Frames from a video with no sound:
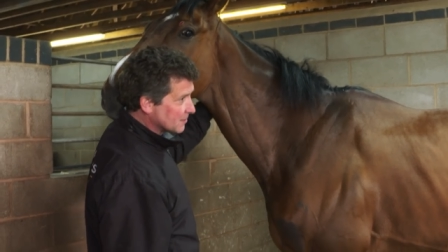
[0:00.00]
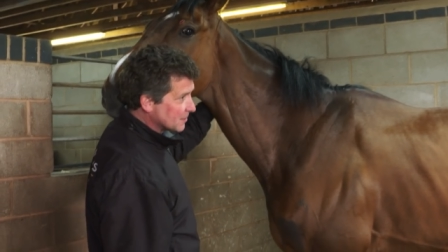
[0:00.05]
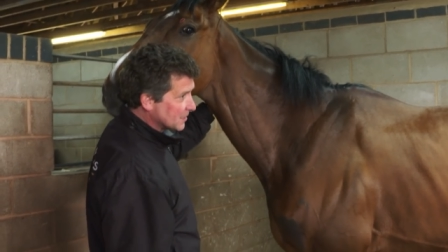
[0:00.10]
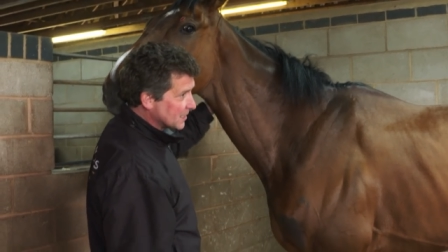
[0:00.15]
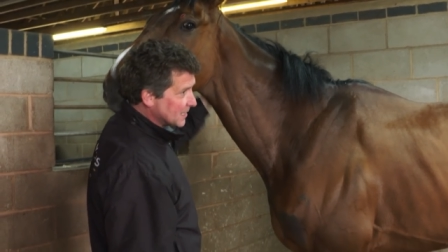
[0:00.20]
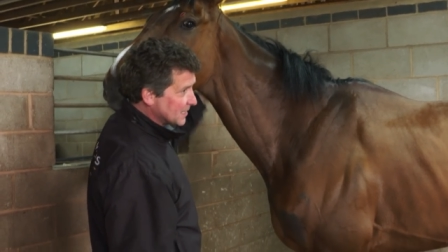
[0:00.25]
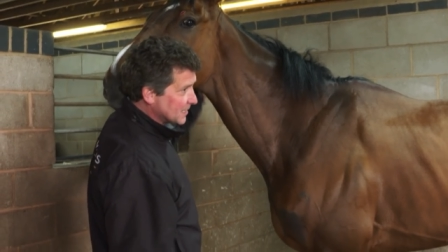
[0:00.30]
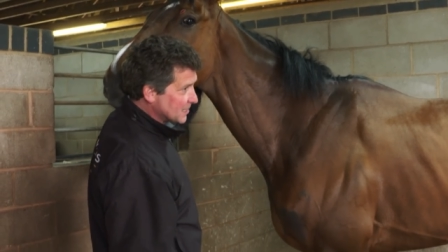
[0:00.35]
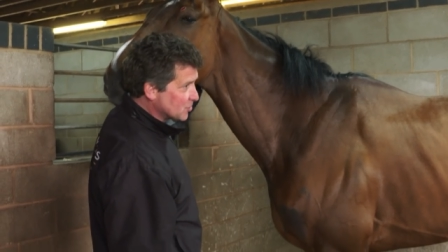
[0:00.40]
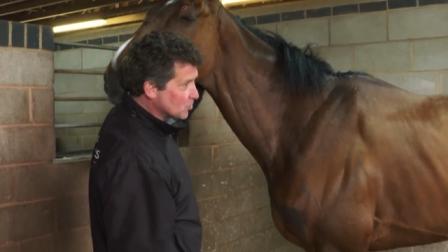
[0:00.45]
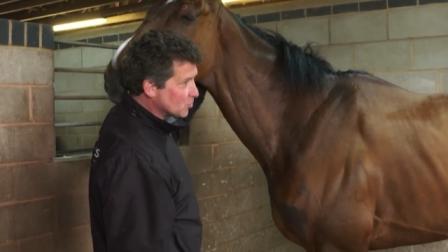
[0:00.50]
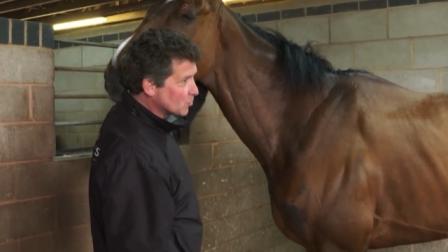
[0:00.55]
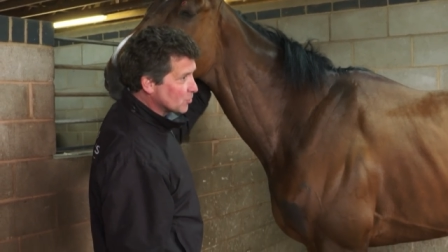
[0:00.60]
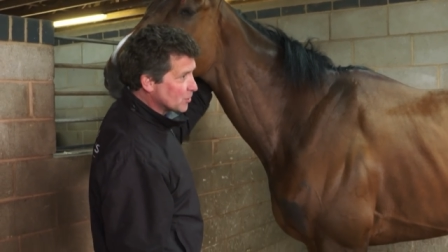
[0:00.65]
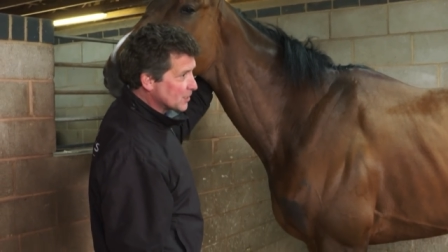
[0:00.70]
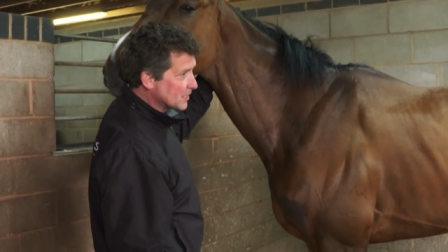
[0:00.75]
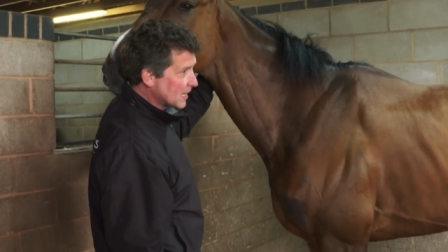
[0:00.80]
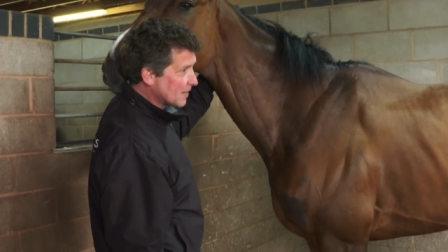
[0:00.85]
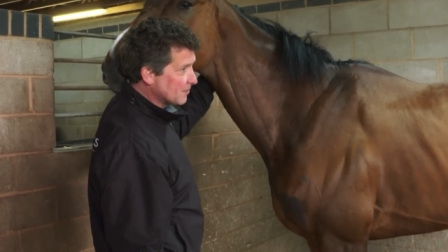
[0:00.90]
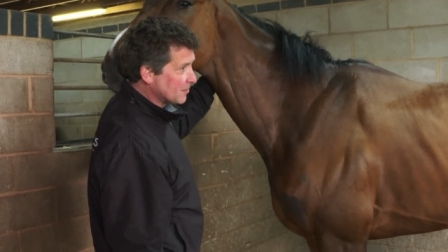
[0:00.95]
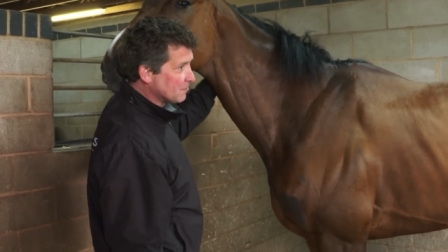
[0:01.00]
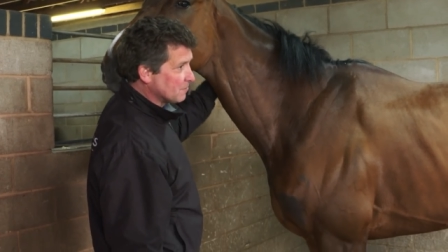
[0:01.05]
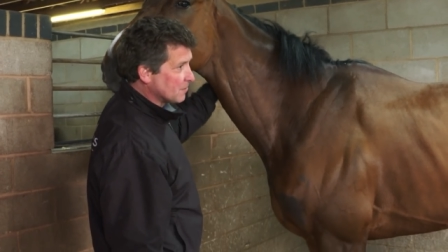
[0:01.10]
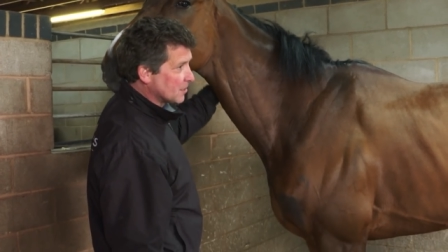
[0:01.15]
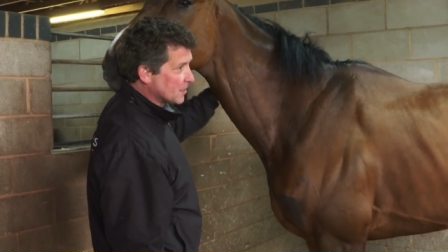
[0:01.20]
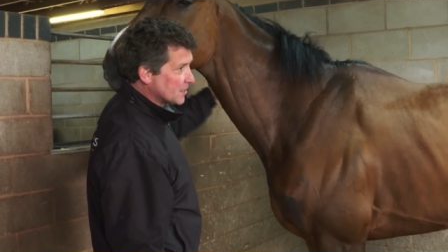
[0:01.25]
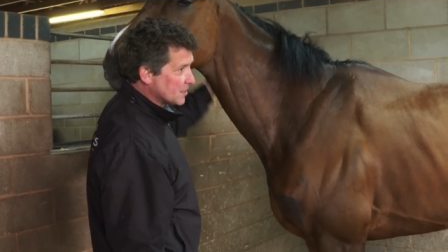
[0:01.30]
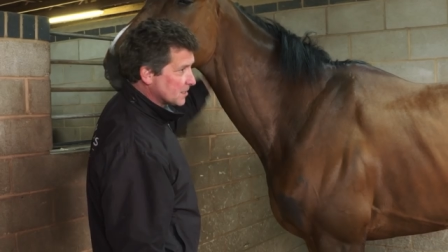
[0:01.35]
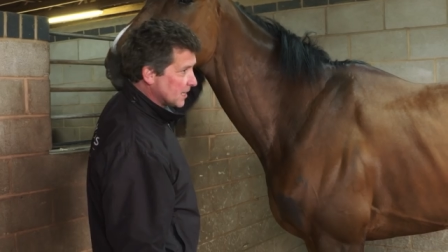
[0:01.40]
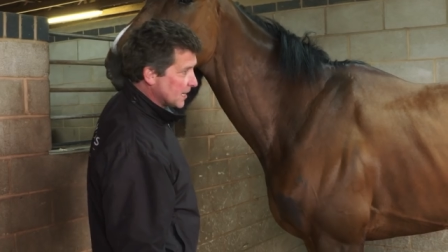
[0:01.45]
and he enjoys having
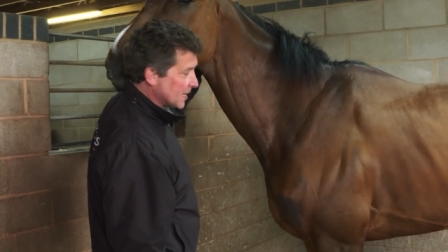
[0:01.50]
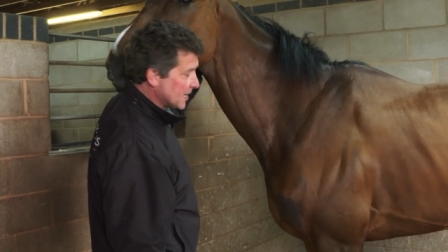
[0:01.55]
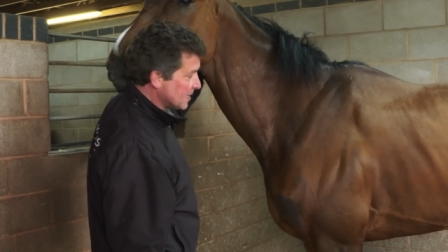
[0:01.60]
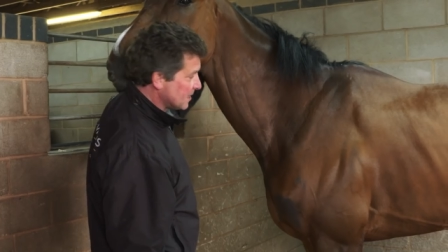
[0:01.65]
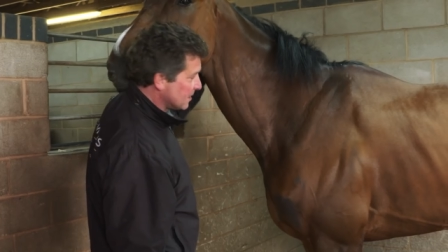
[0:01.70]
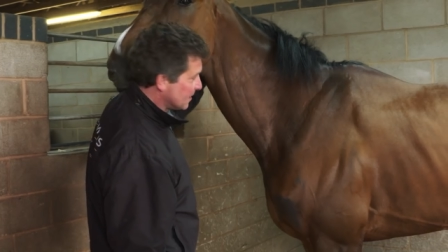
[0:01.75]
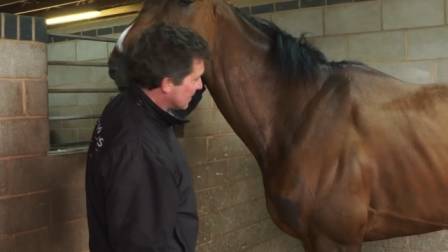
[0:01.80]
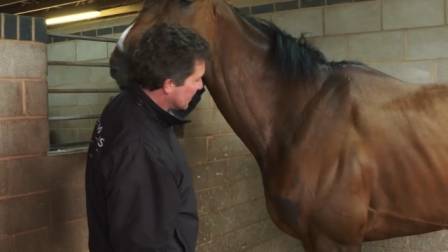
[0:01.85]
runners there